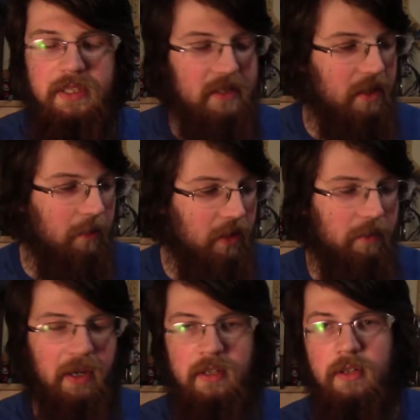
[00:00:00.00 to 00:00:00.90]
similar
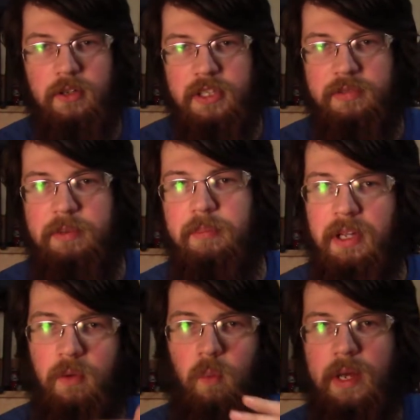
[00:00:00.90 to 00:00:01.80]
by the looks of it, by
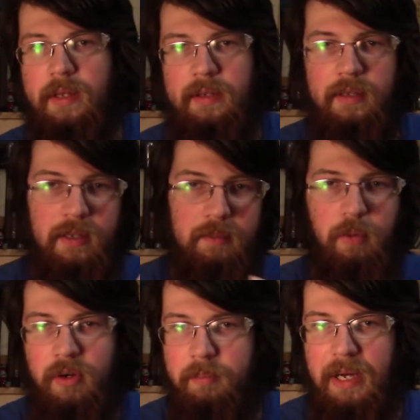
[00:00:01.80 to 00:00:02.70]
the weight and
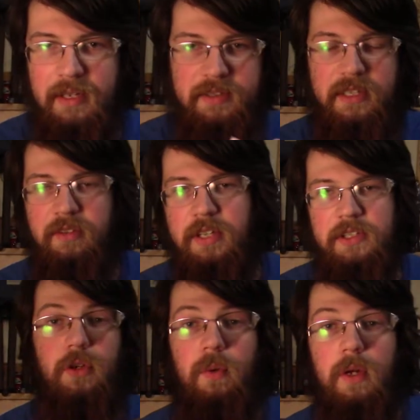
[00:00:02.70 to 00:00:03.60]
point of balance and everything.
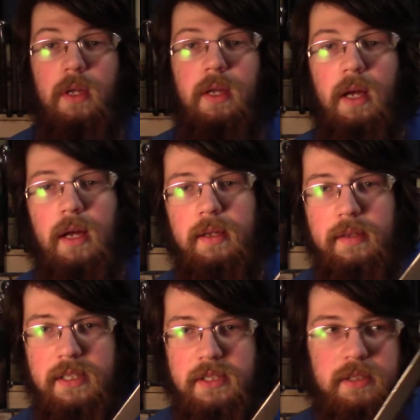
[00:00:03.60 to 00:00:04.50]
So
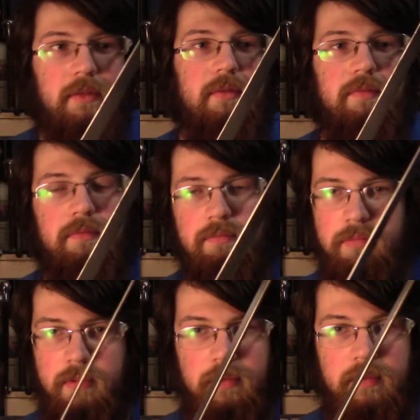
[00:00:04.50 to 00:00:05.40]
this
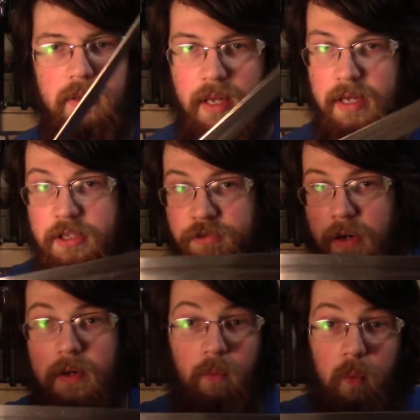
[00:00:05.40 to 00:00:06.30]
is a
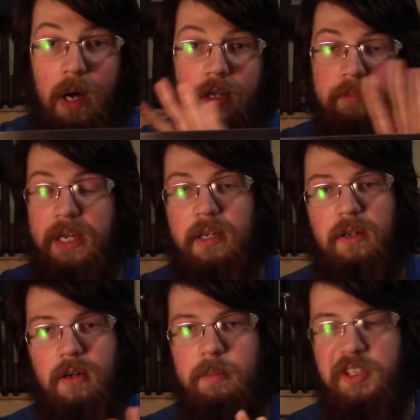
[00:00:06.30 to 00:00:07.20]
very well-made
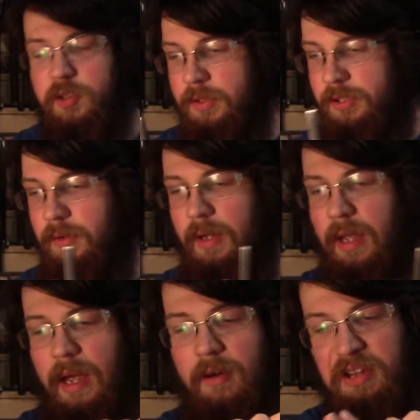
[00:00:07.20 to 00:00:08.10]
arming sword. So
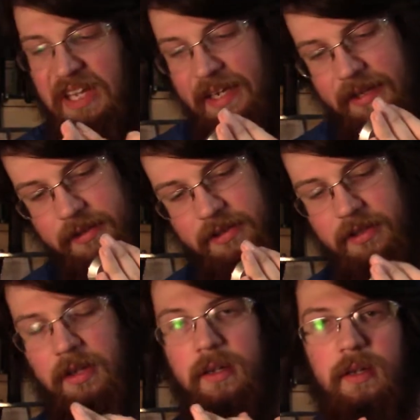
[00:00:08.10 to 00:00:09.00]
everything is
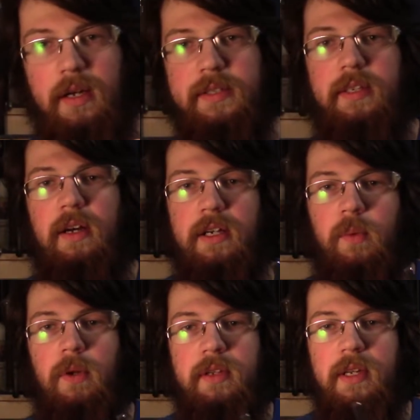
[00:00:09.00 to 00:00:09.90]
nice and high
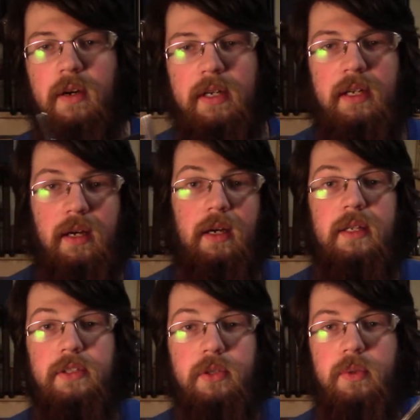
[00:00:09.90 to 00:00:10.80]
quality on it. I
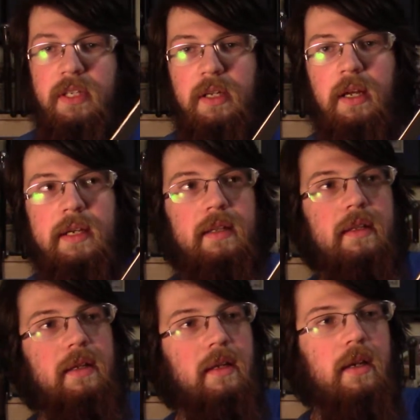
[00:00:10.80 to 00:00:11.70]
do really like
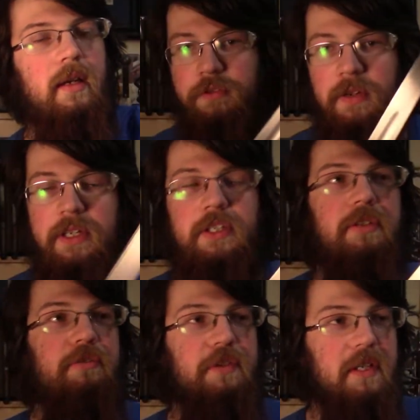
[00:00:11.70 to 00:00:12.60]
the finish
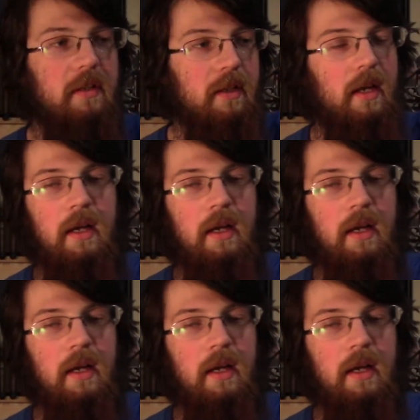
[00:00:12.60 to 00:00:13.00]
and feel.